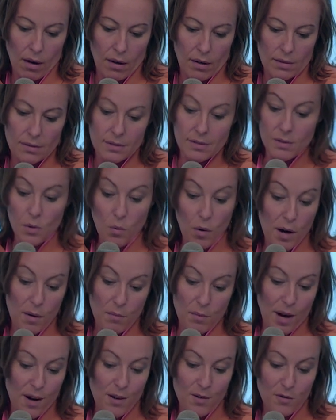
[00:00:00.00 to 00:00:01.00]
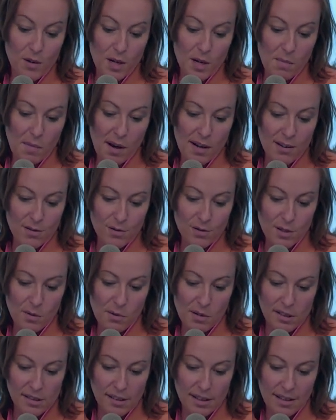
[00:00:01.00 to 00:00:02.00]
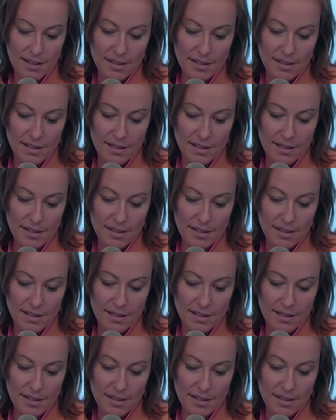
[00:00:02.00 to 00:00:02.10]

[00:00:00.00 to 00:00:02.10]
Sorry, I'm kind of reading my notes quickly.